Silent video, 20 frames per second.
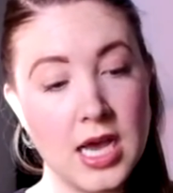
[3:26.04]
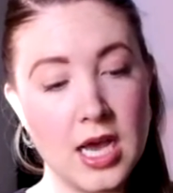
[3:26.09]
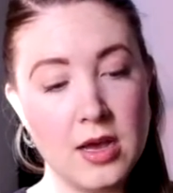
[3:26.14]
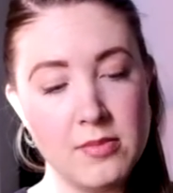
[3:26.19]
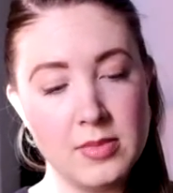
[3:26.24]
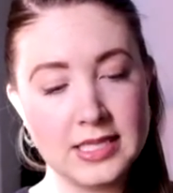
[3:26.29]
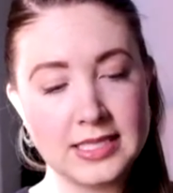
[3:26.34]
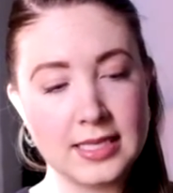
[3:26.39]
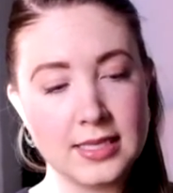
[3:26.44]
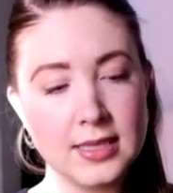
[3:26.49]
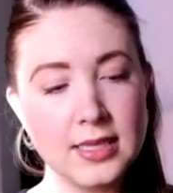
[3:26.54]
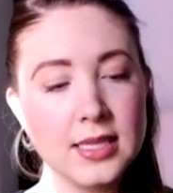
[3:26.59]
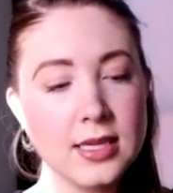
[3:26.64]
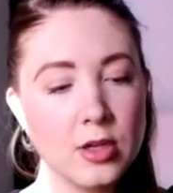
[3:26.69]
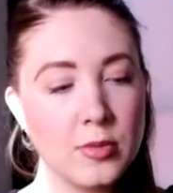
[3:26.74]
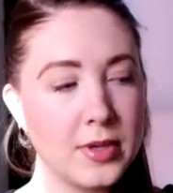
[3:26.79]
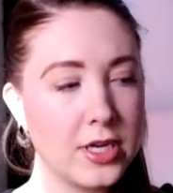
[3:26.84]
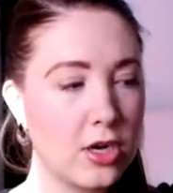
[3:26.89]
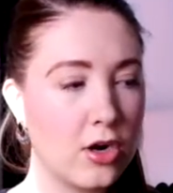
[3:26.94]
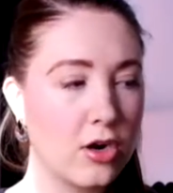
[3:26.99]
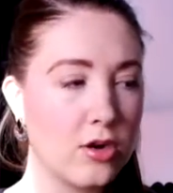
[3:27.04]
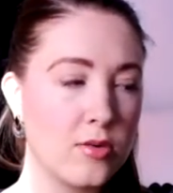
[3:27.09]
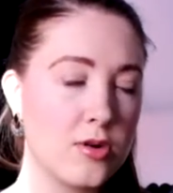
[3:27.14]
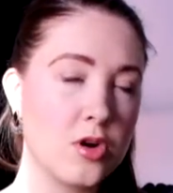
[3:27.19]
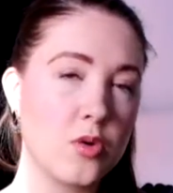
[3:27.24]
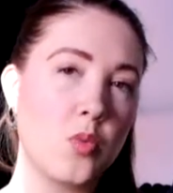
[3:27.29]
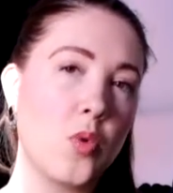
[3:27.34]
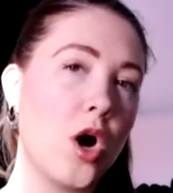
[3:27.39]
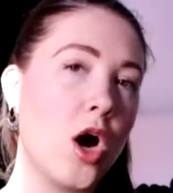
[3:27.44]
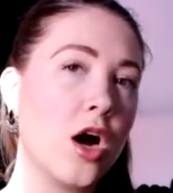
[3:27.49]
It's a little bit harder
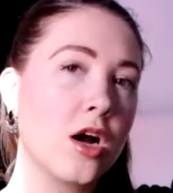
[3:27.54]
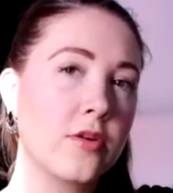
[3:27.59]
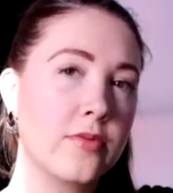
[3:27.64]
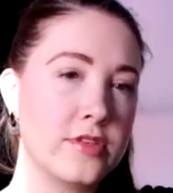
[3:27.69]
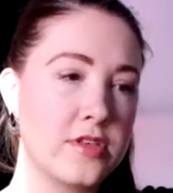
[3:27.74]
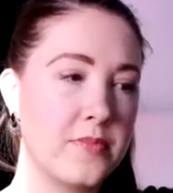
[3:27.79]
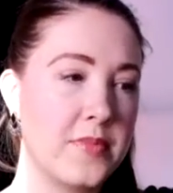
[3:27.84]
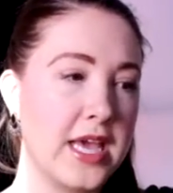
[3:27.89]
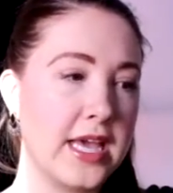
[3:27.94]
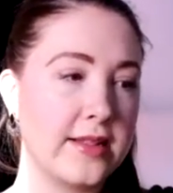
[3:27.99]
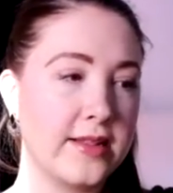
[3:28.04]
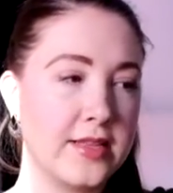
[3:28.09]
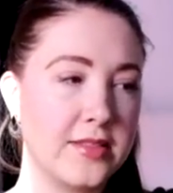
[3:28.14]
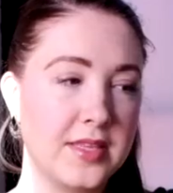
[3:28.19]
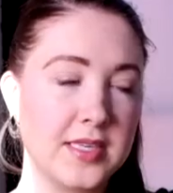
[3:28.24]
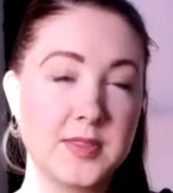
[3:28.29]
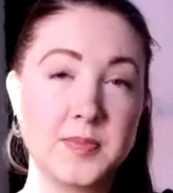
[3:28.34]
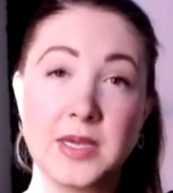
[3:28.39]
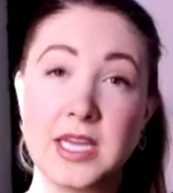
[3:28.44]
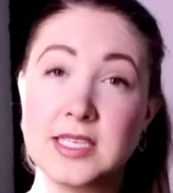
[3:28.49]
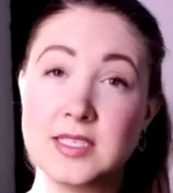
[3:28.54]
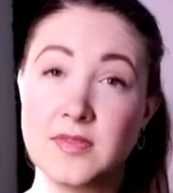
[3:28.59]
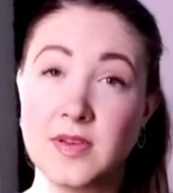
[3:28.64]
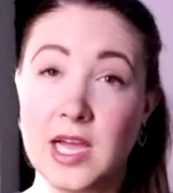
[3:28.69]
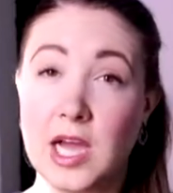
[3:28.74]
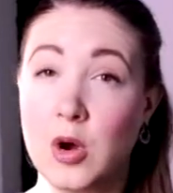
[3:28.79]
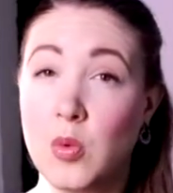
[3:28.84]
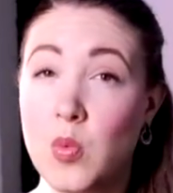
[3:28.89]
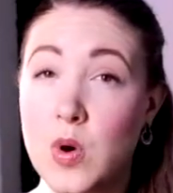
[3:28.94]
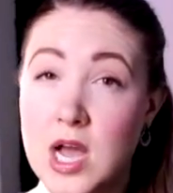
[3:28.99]
to walk with a bag like this because of
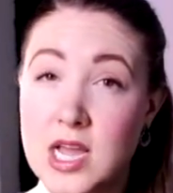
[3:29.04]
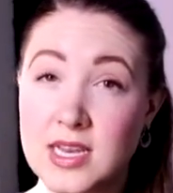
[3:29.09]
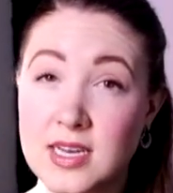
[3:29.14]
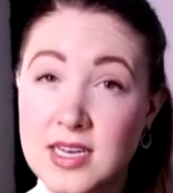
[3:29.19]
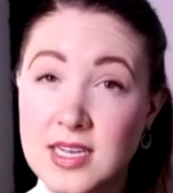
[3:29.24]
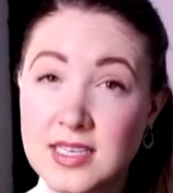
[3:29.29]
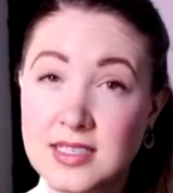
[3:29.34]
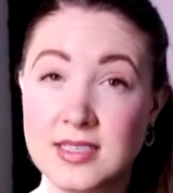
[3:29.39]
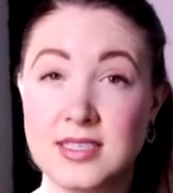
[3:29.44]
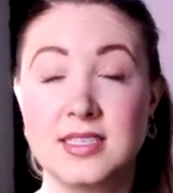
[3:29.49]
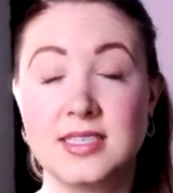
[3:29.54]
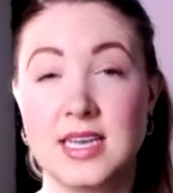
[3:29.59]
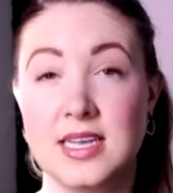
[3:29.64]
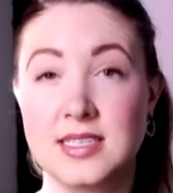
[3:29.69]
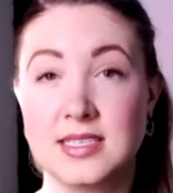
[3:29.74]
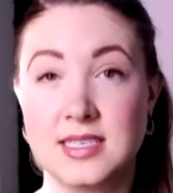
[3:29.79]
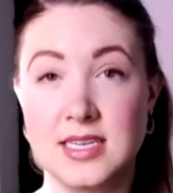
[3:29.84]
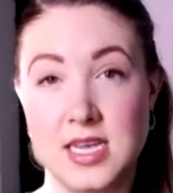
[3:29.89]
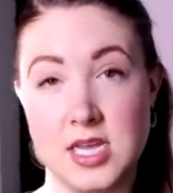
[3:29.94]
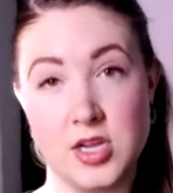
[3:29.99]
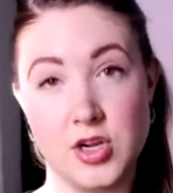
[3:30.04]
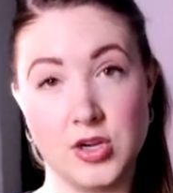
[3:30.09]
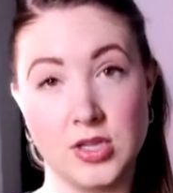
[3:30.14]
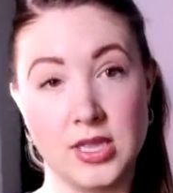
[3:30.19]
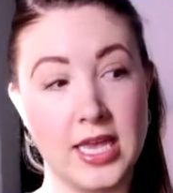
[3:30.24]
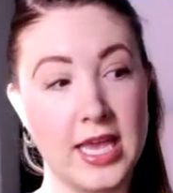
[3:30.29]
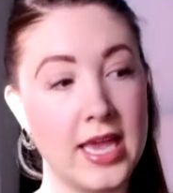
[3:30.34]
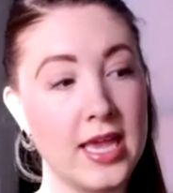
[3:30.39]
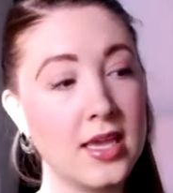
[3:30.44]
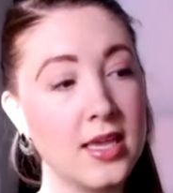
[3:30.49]
how wide it is. It tends to hit your
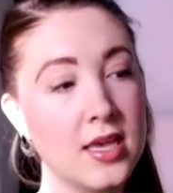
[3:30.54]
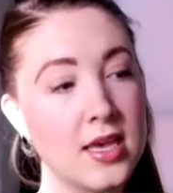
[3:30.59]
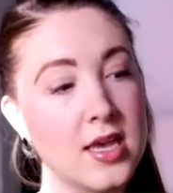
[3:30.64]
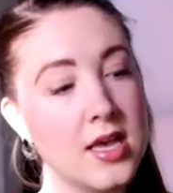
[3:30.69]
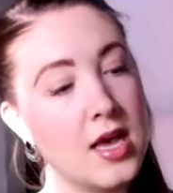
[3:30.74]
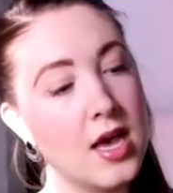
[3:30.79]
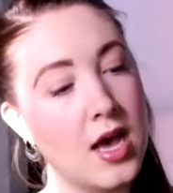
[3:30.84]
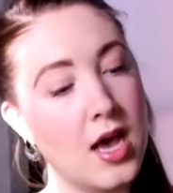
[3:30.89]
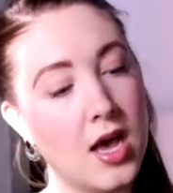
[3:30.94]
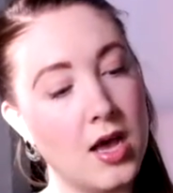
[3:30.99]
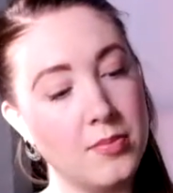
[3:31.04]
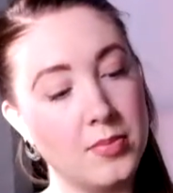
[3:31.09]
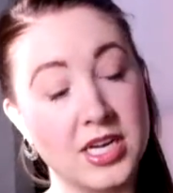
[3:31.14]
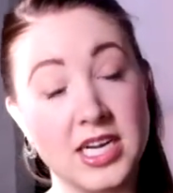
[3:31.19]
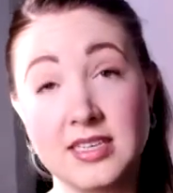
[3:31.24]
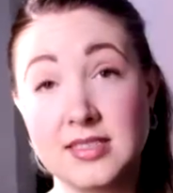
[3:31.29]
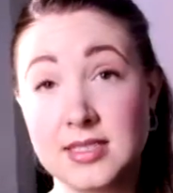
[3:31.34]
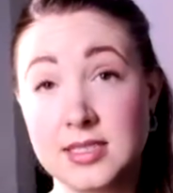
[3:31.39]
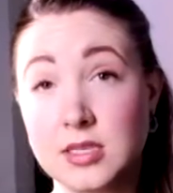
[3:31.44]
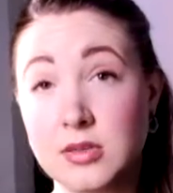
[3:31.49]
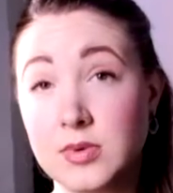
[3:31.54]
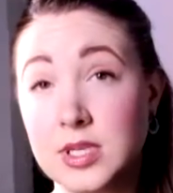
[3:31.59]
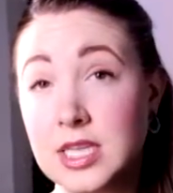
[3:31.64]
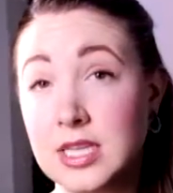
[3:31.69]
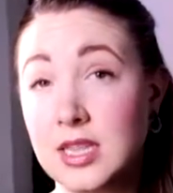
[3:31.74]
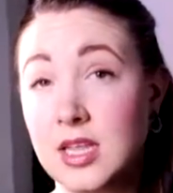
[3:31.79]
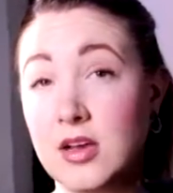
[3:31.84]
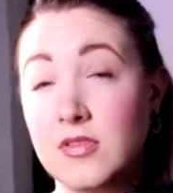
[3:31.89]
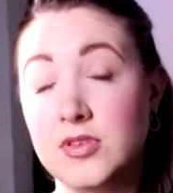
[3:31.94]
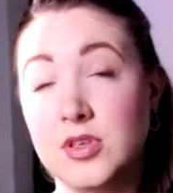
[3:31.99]
leg, but I still
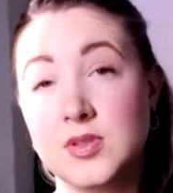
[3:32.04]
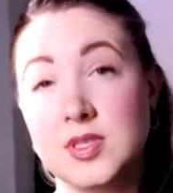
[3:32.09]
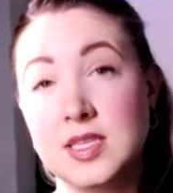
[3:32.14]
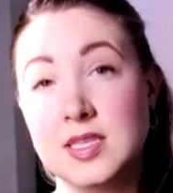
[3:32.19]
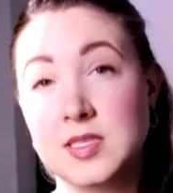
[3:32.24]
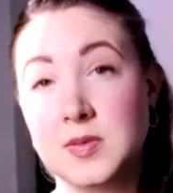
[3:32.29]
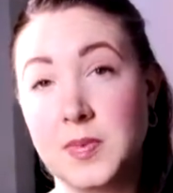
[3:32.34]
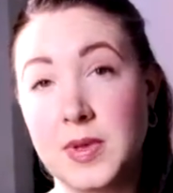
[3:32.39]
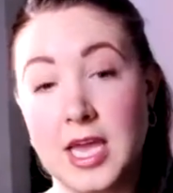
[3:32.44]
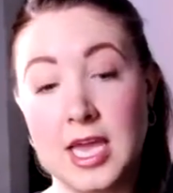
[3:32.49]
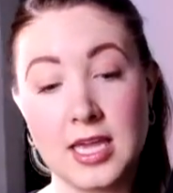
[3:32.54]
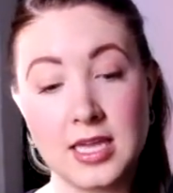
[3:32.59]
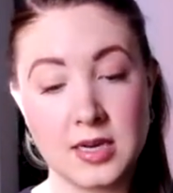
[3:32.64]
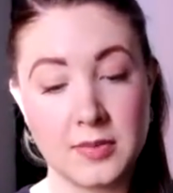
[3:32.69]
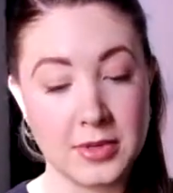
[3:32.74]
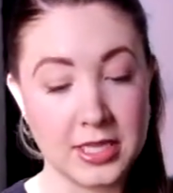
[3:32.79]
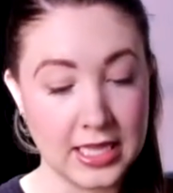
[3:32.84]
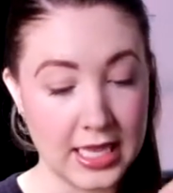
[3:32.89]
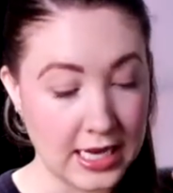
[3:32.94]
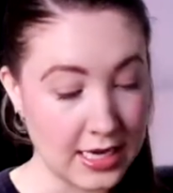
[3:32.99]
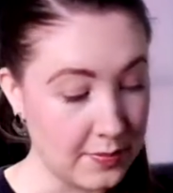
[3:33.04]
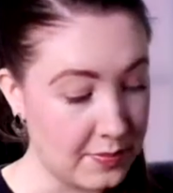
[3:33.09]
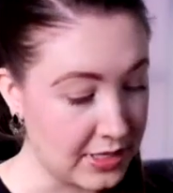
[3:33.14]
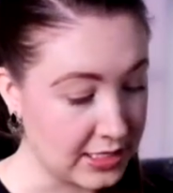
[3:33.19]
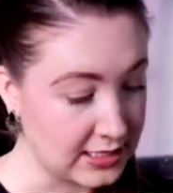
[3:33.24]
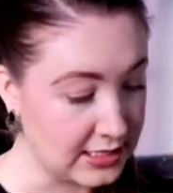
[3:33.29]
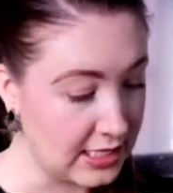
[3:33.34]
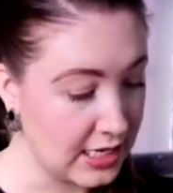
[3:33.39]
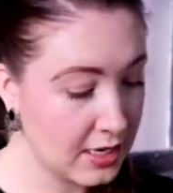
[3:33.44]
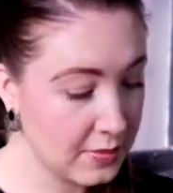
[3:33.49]
really love using this bag, and I'm glad I
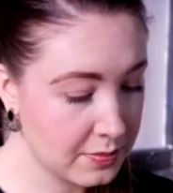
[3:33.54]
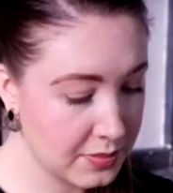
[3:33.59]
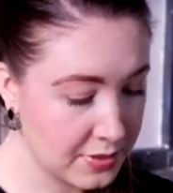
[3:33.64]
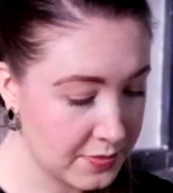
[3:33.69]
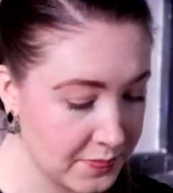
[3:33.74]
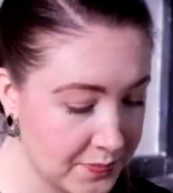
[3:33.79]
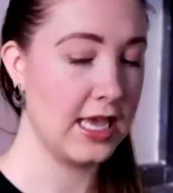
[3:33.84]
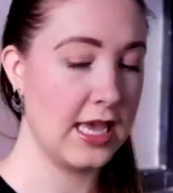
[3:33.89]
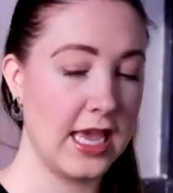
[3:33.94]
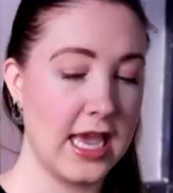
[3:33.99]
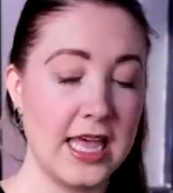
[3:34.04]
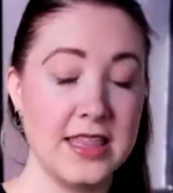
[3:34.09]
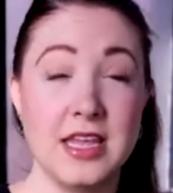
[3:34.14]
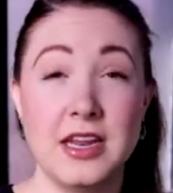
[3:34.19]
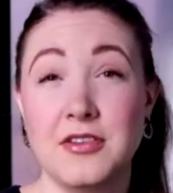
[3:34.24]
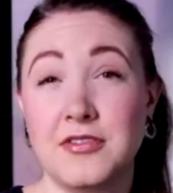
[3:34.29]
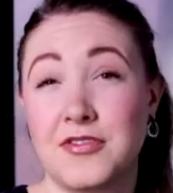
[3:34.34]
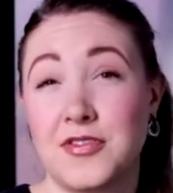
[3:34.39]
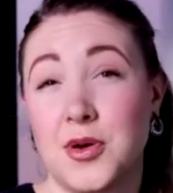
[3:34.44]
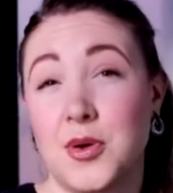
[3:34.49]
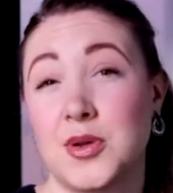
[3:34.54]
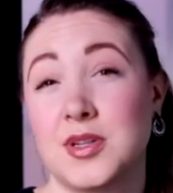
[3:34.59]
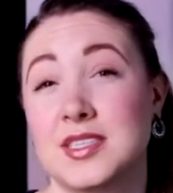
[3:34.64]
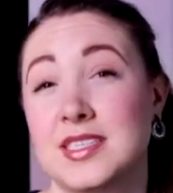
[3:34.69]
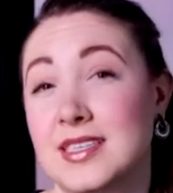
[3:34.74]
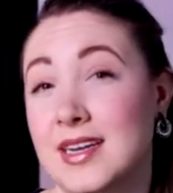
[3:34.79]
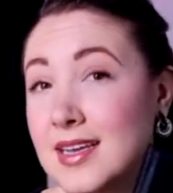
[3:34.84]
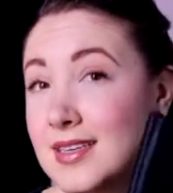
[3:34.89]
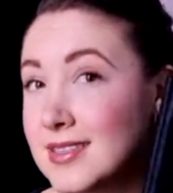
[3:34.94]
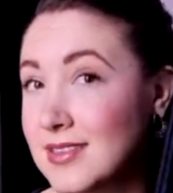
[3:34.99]
picked it up. And then it
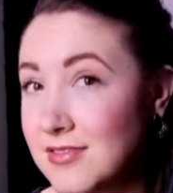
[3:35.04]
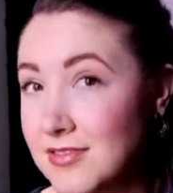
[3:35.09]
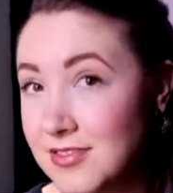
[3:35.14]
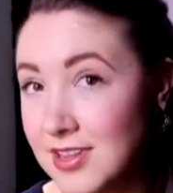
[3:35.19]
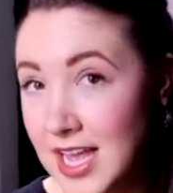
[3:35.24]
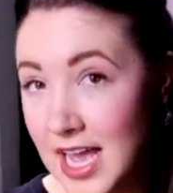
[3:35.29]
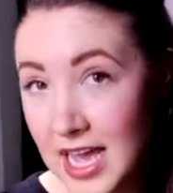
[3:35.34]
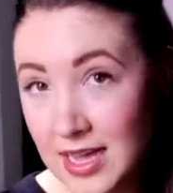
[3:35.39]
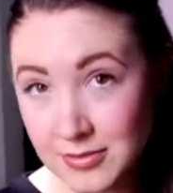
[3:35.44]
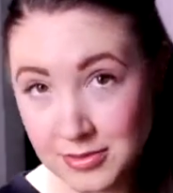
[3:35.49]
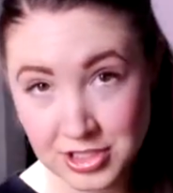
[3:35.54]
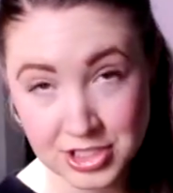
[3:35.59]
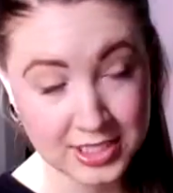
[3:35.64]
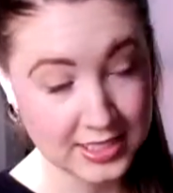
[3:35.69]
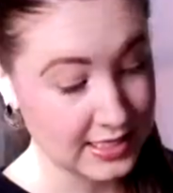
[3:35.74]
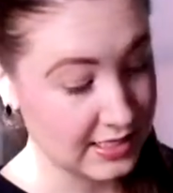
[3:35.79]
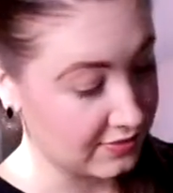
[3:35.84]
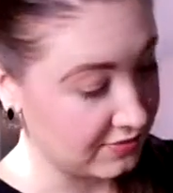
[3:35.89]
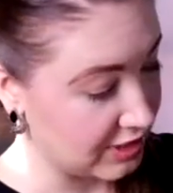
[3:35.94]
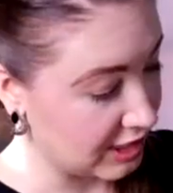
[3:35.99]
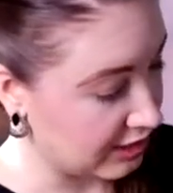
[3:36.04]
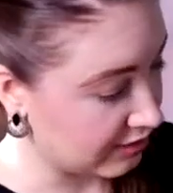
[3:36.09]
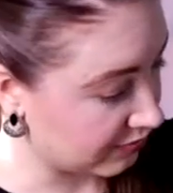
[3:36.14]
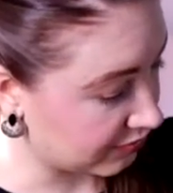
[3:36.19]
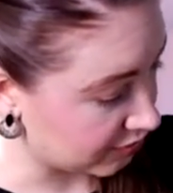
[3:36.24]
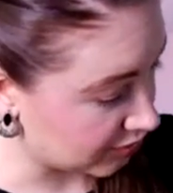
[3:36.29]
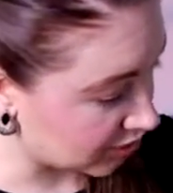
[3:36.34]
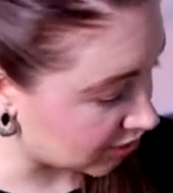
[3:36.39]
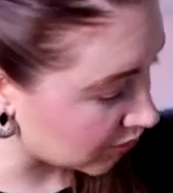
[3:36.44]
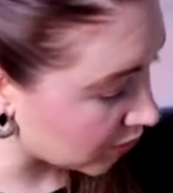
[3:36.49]
folds nice and flat, which is convenient
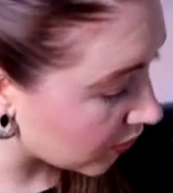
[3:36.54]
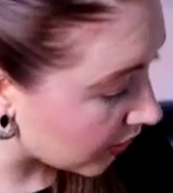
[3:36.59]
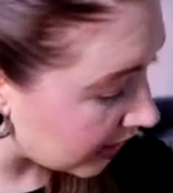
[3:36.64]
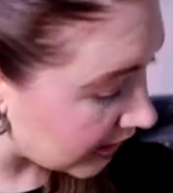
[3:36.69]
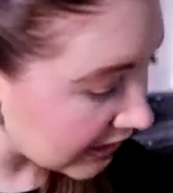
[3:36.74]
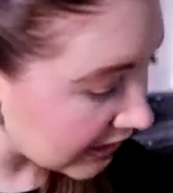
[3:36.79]
for storing